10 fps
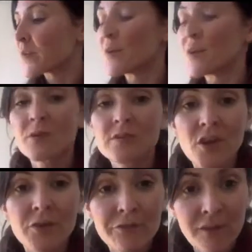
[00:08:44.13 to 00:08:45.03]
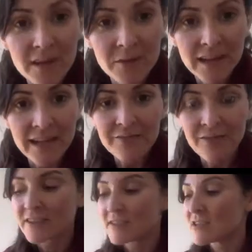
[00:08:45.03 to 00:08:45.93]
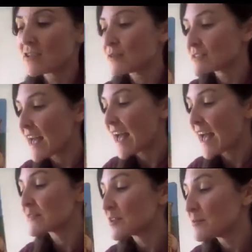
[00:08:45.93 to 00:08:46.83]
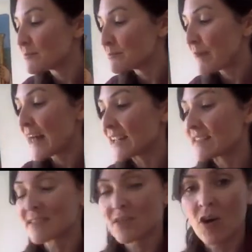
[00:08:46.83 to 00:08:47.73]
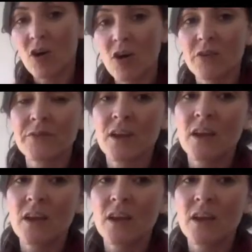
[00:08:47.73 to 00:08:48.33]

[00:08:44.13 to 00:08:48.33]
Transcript: but also fun and playful. It's, you know, it's the absolute balance of